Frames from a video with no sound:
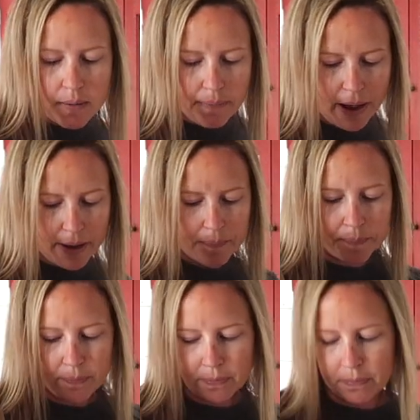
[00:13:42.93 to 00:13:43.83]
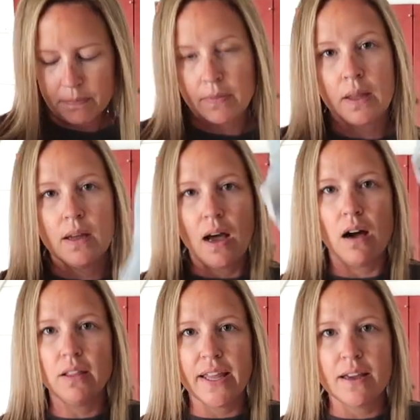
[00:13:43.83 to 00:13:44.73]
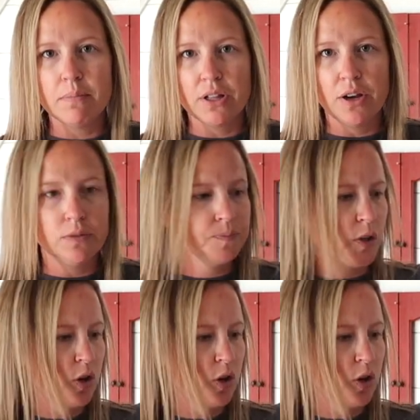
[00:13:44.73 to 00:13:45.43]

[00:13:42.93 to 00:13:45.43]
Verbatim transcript: But I'll link it below.